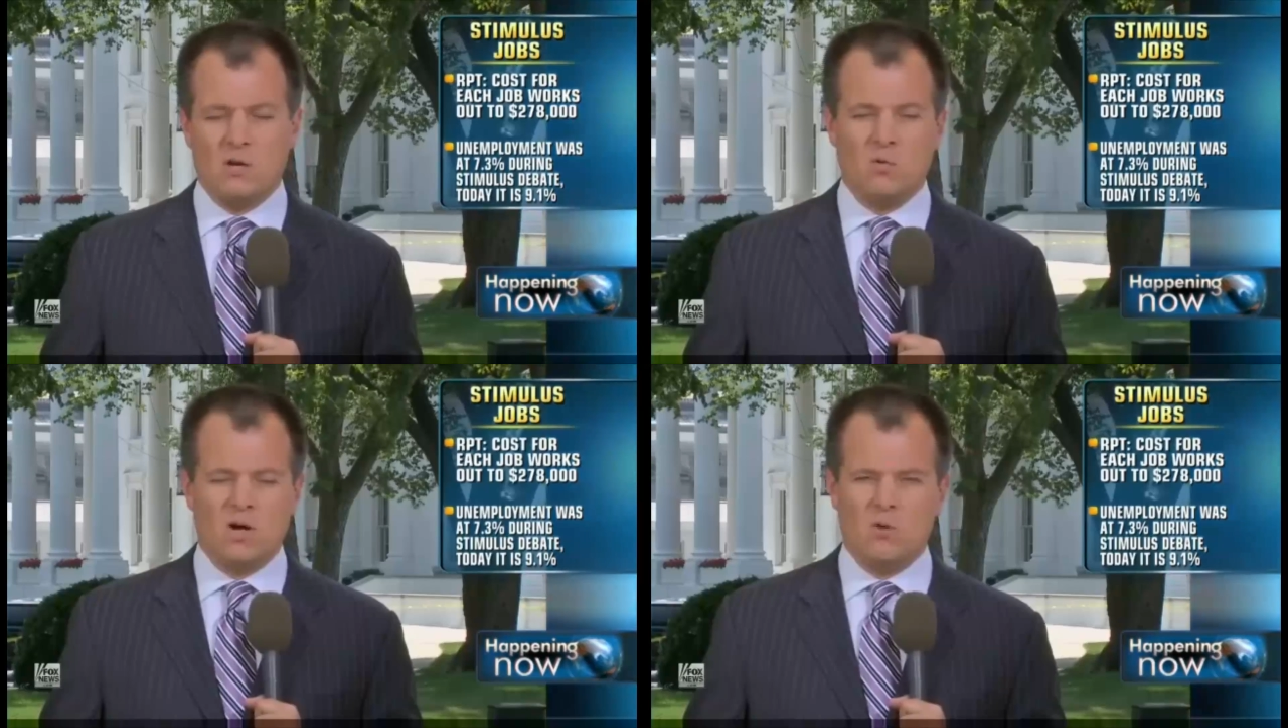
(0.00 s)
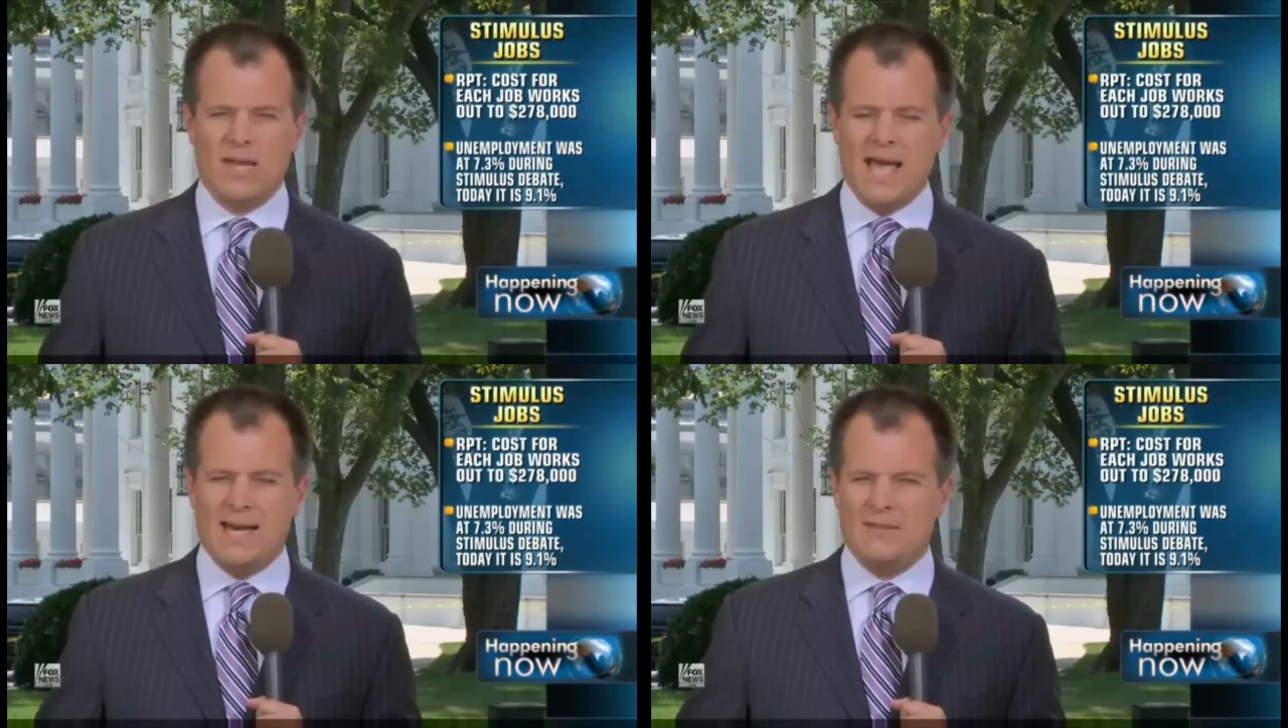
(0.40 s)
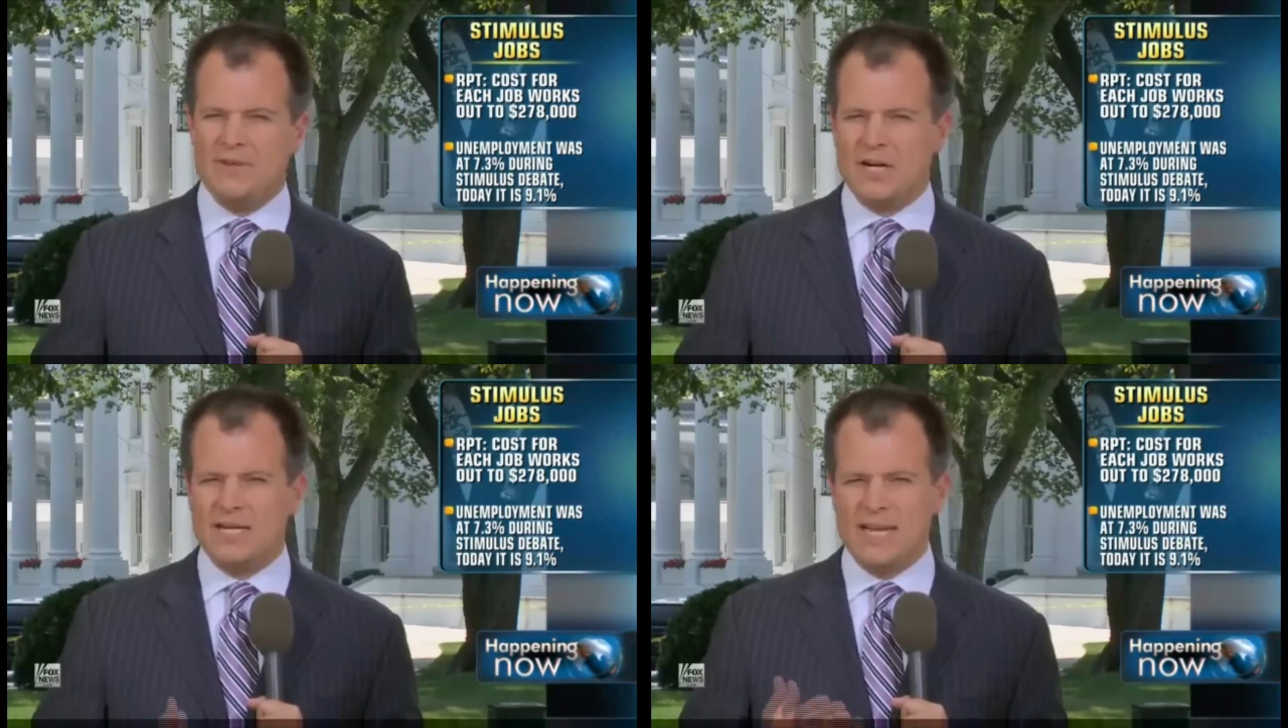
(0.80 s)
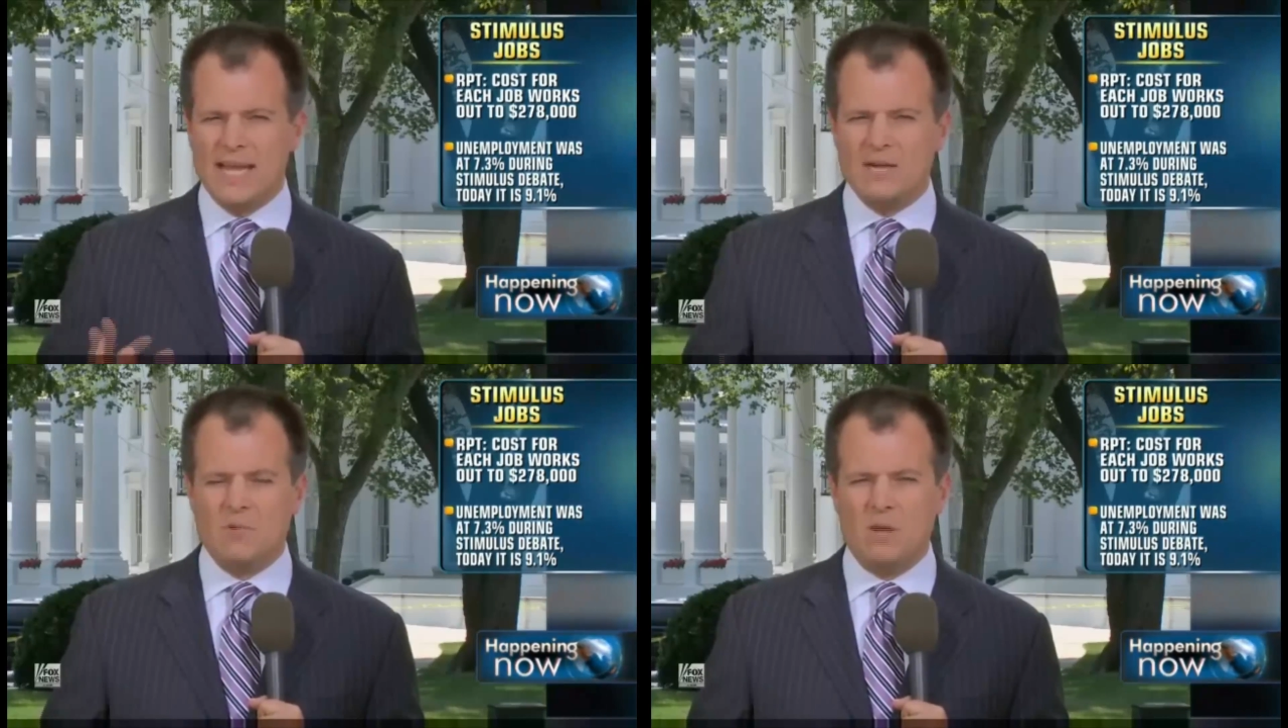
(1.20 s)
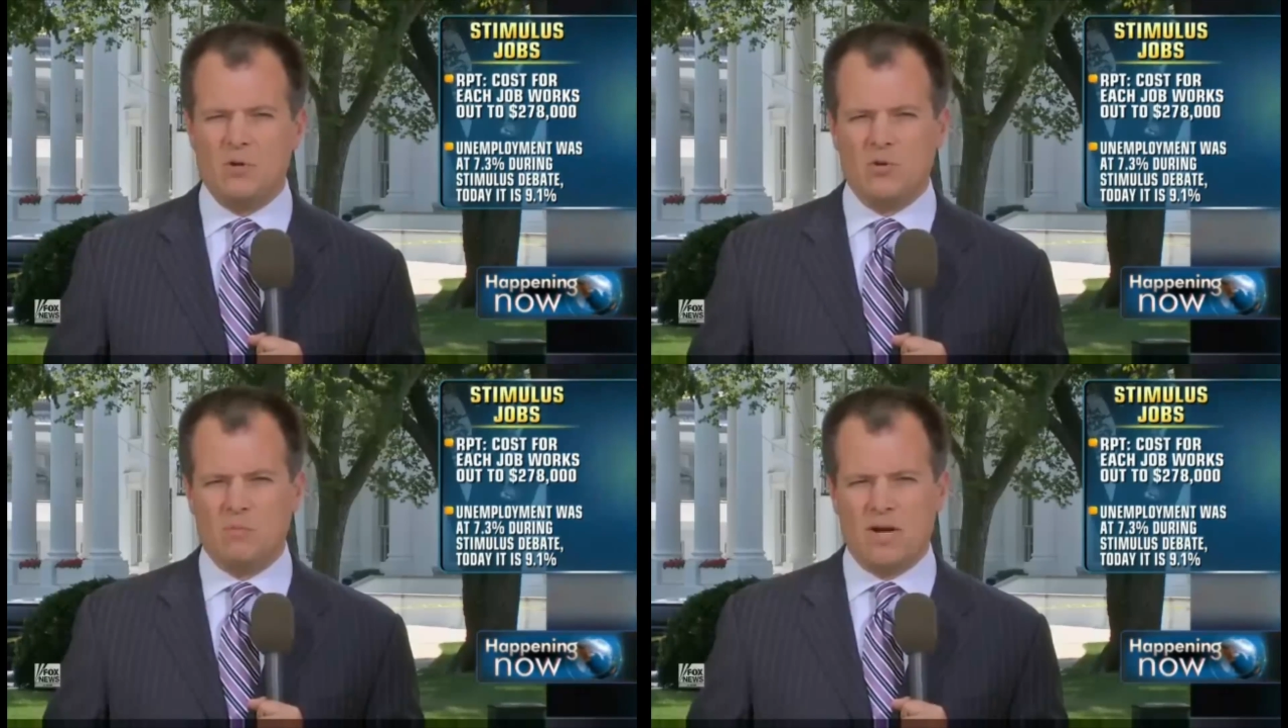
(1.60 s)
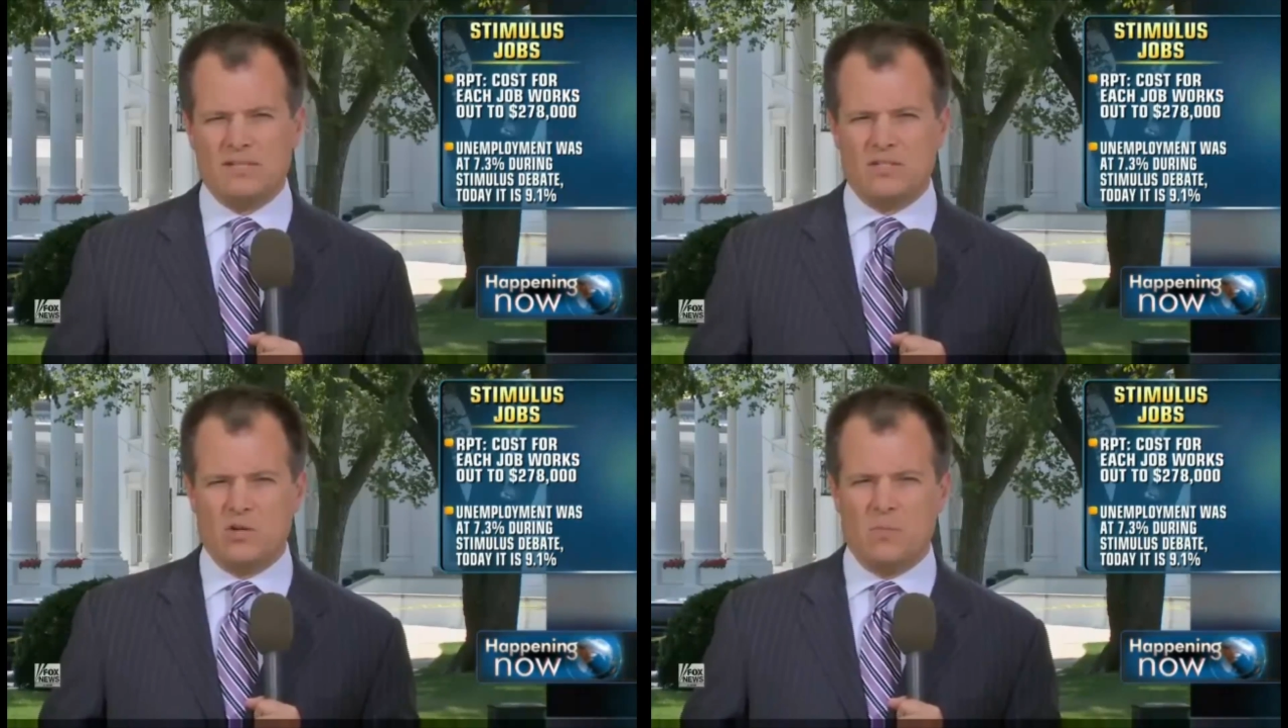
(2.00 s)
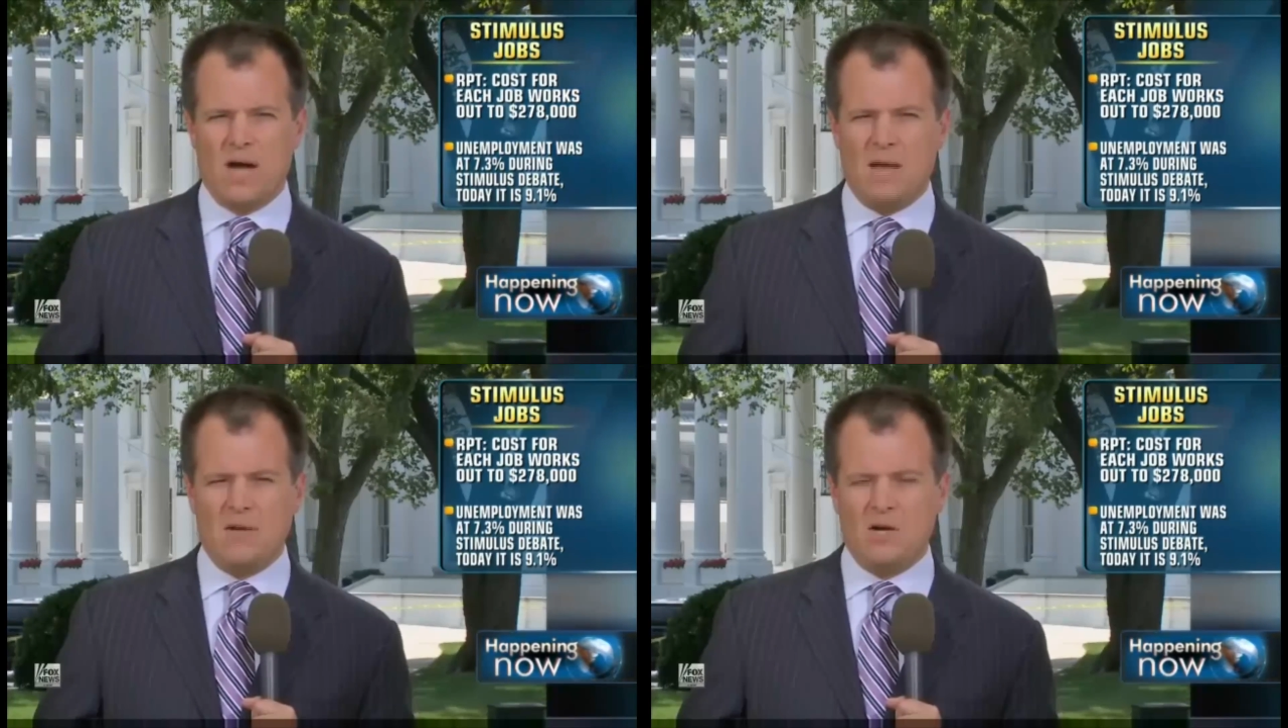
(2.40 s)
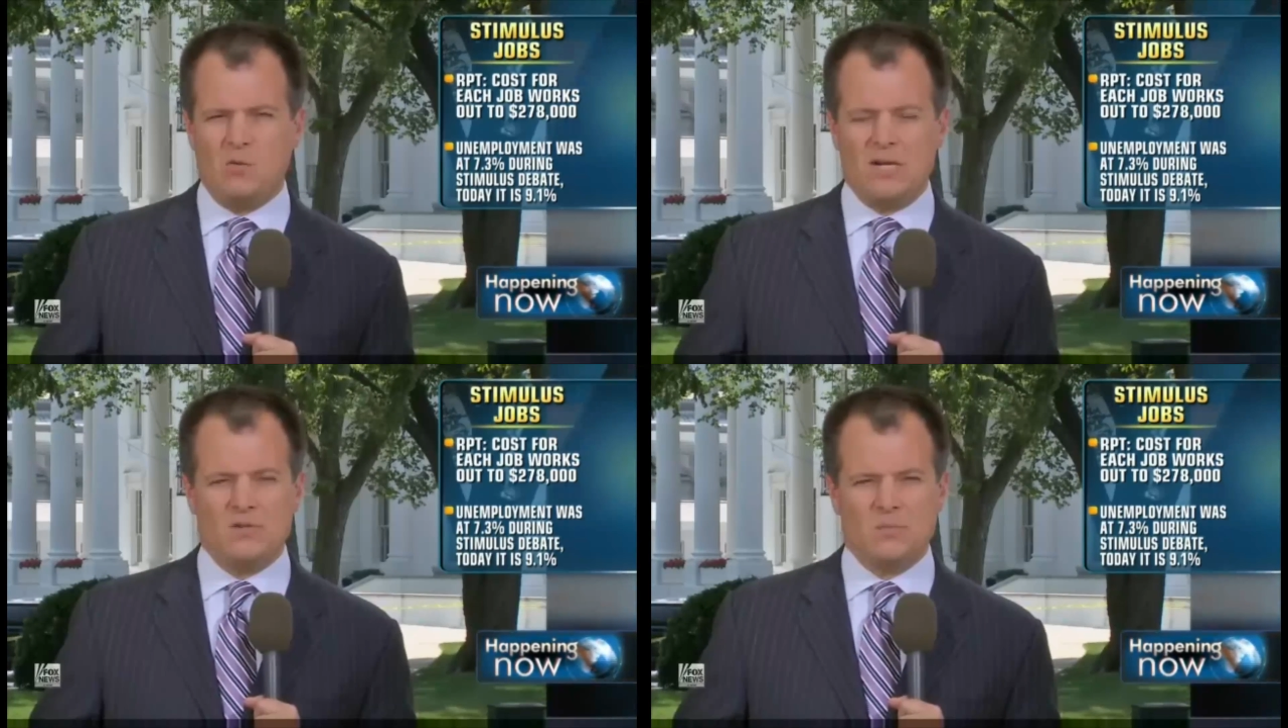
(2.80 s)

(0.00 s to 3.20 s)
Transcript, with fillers: Well, we had a very candid moment with President Obama when he was